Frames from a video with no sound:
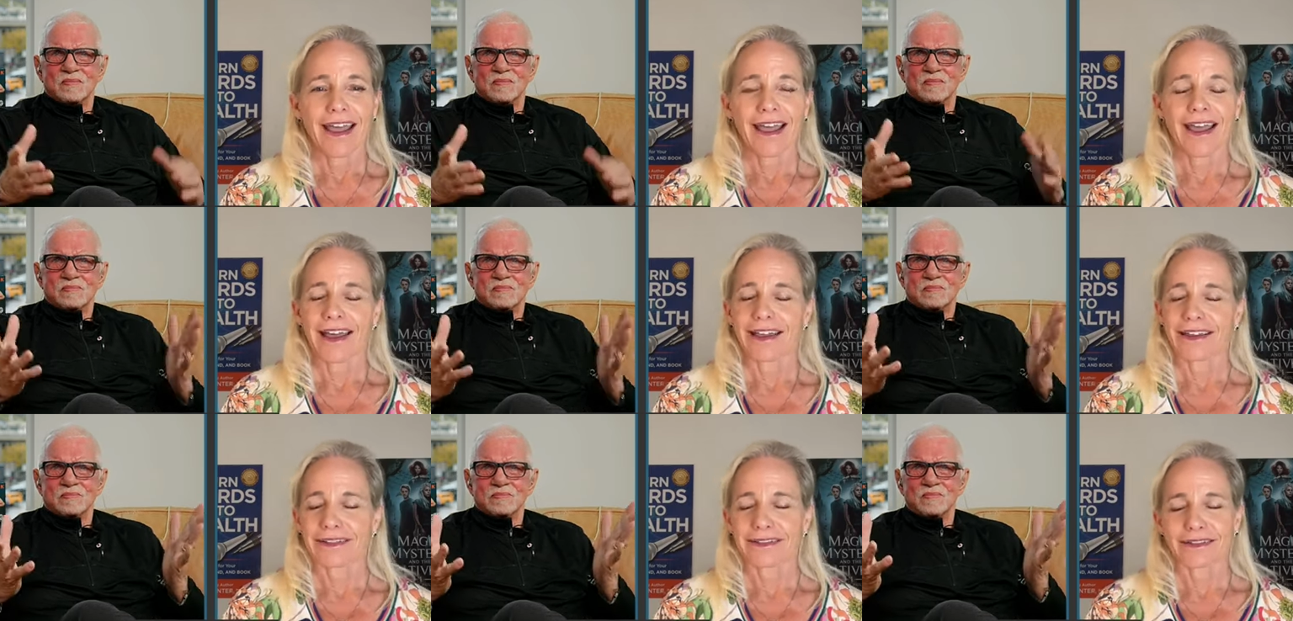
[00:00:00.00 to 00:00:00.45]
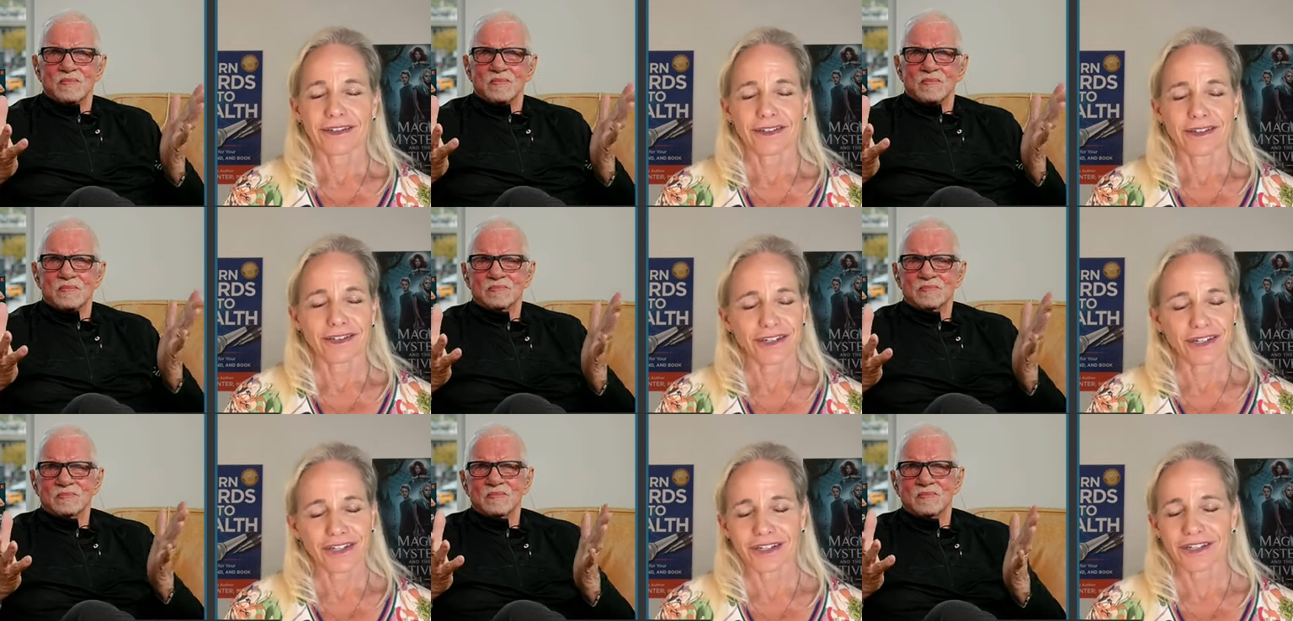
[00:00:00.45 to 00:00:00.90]
Speaker 1: I
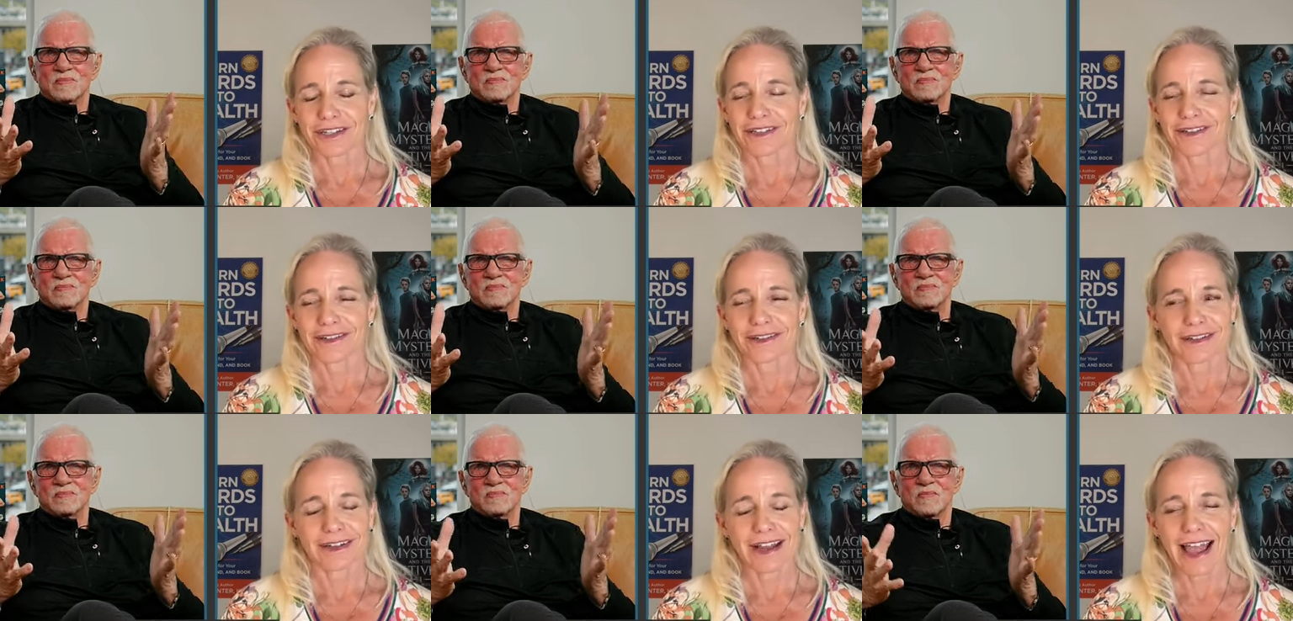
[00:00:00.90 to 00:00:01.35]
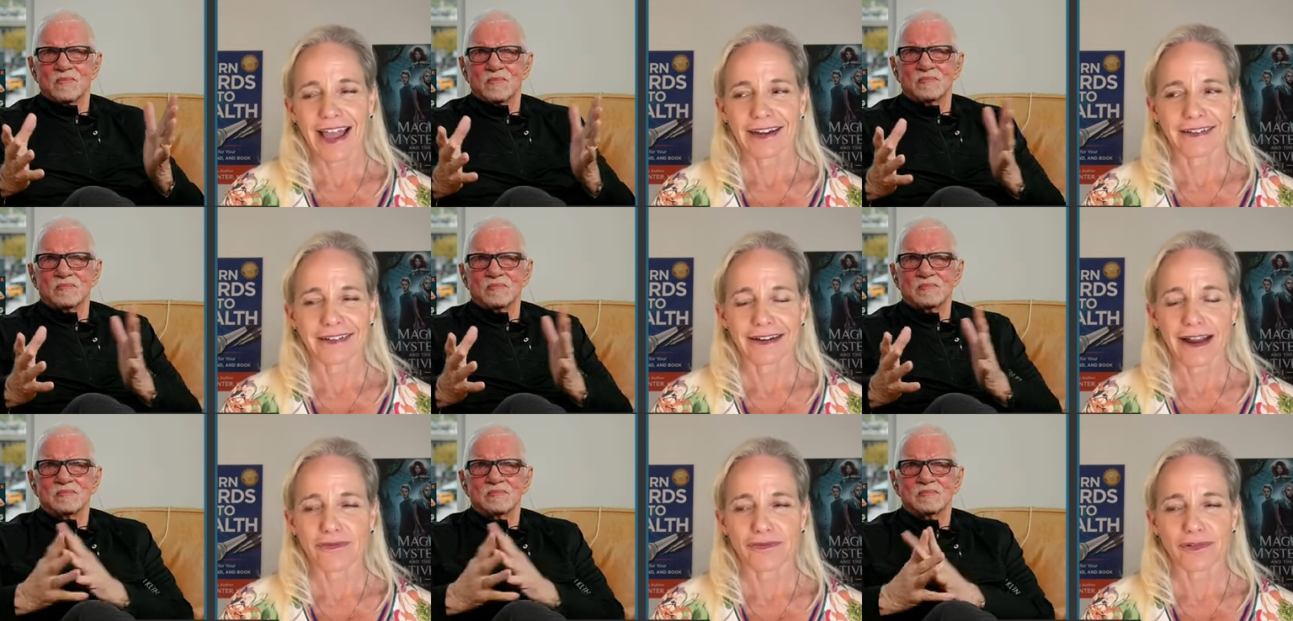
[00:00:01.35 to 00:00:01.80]
just
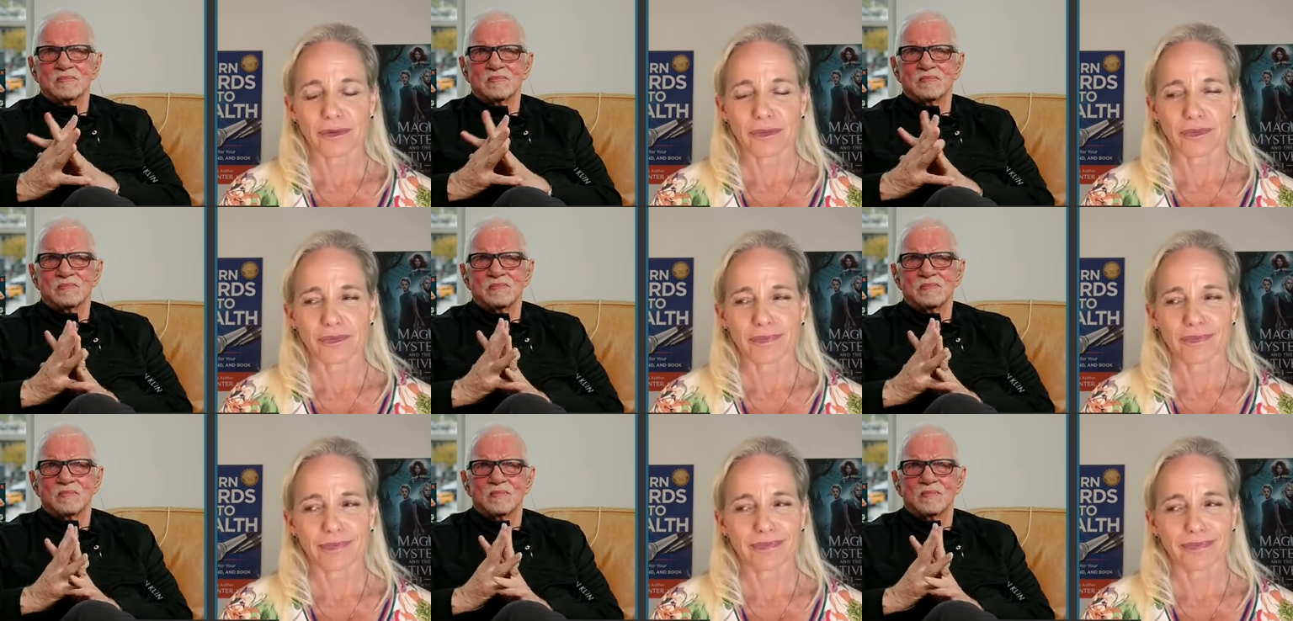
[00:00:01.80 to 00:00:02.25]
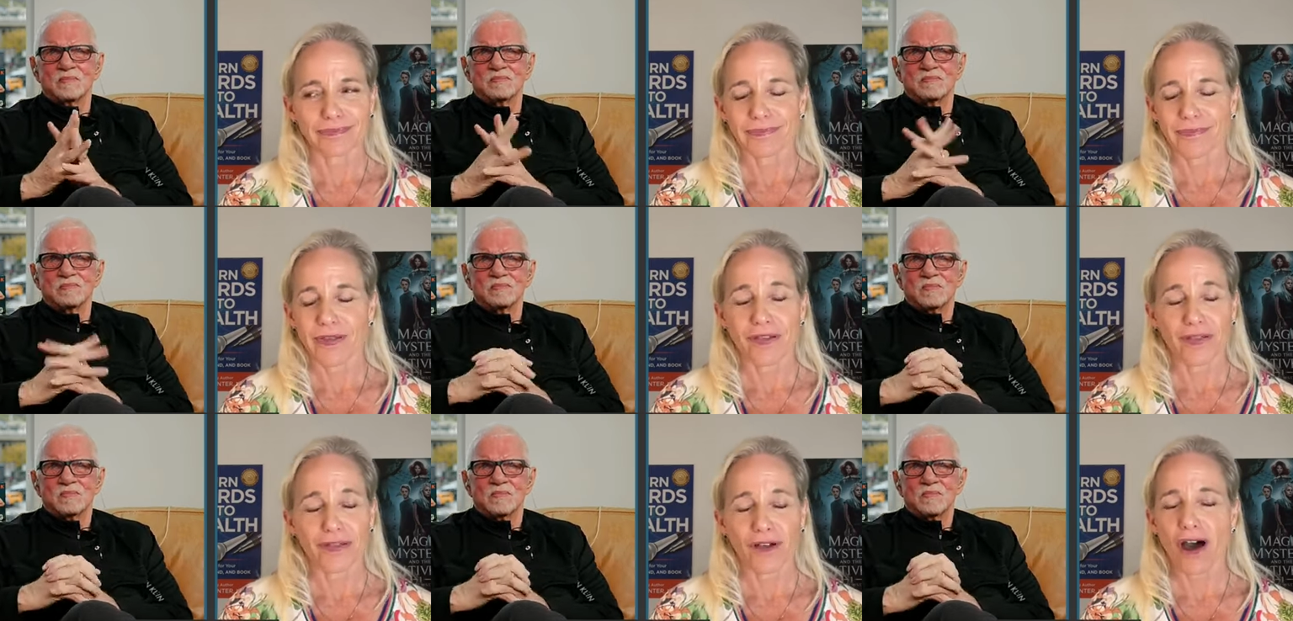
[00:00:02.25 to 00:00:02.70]
had never
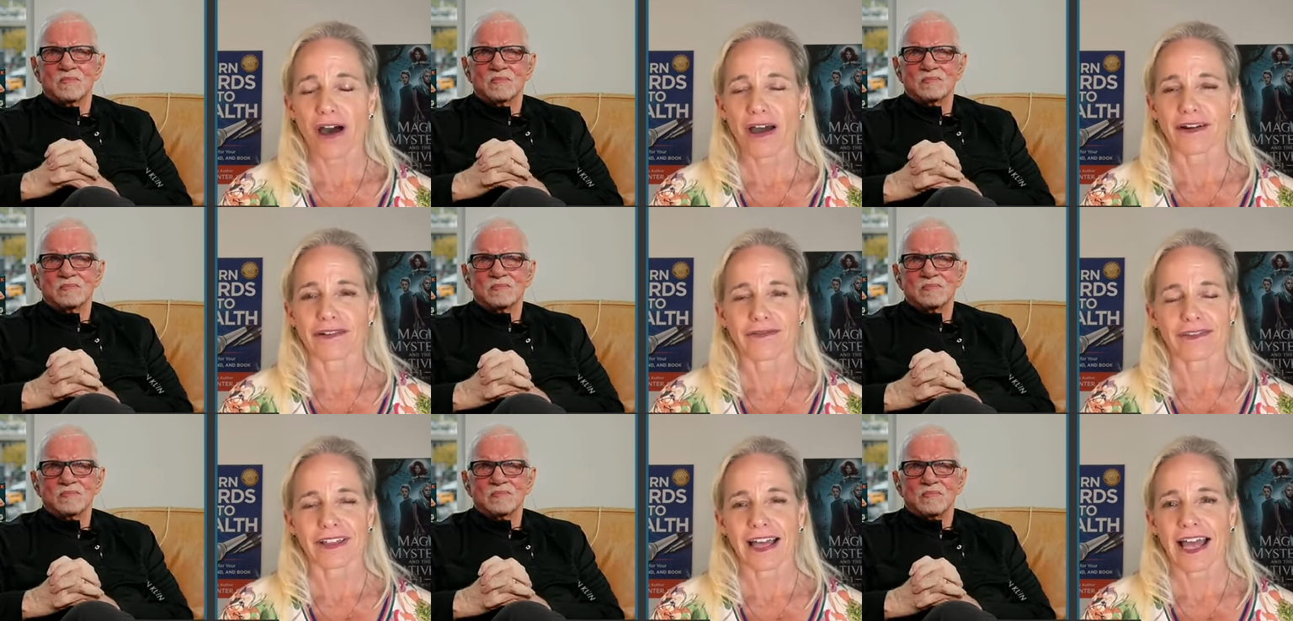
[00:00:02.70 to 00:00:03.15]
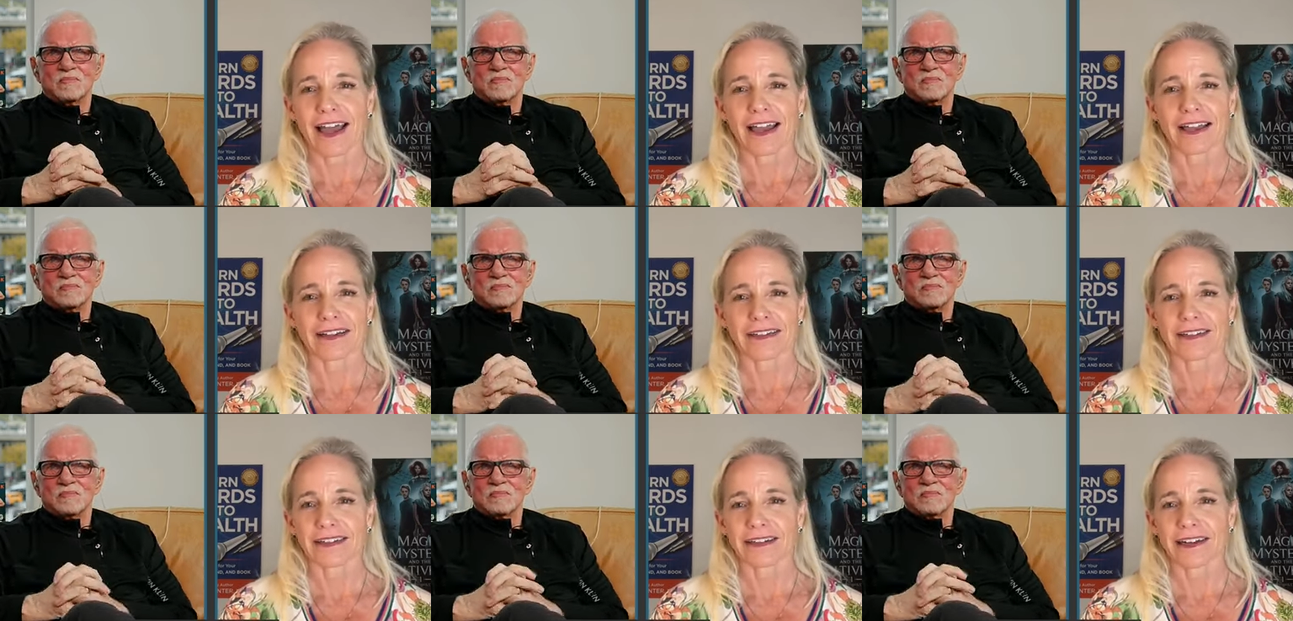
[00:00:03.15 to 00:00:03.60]
thought of
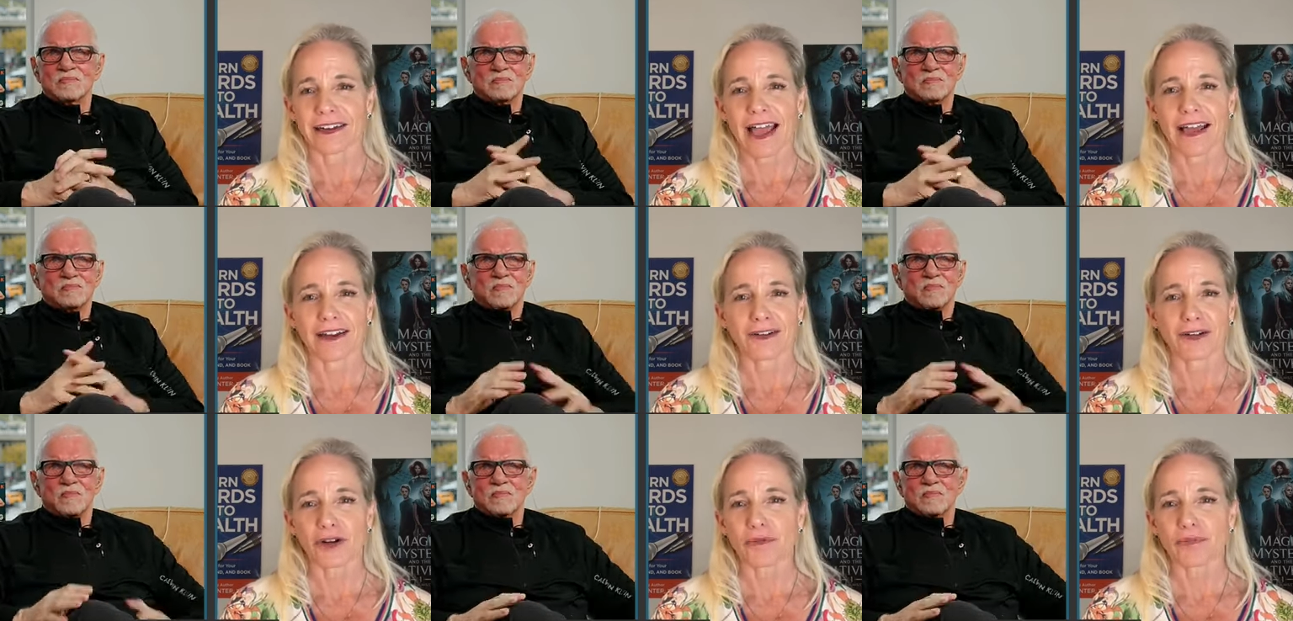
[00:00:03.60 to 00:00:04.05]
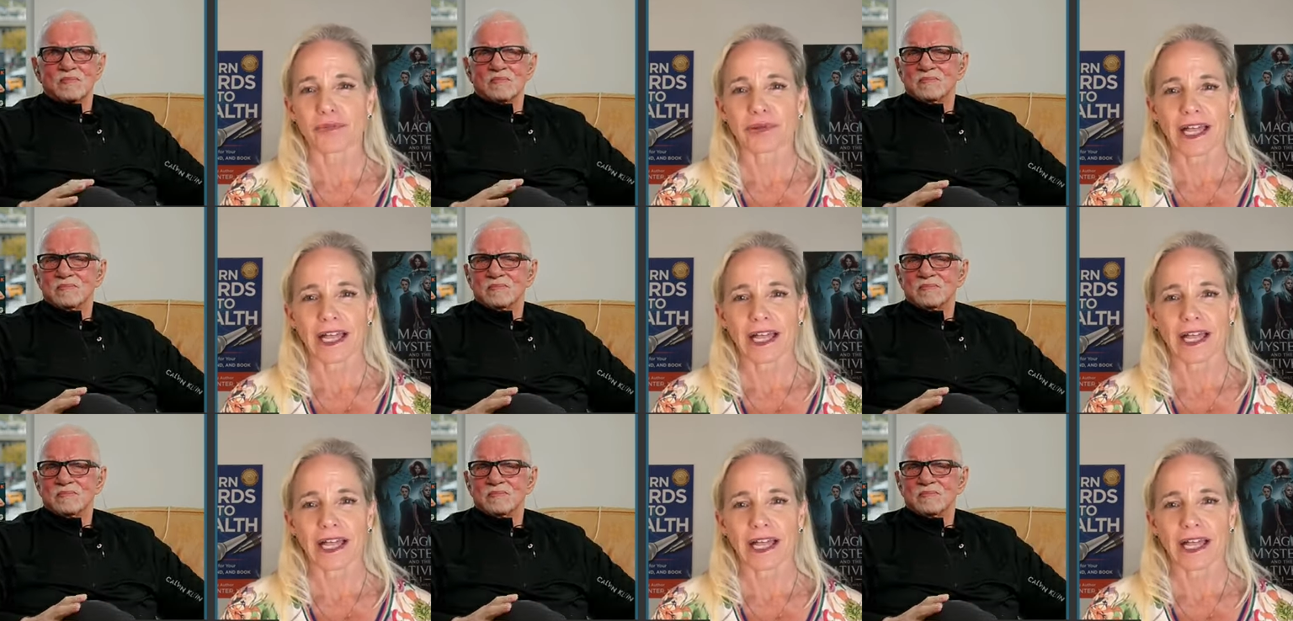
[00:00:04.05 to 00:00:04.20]
that, had no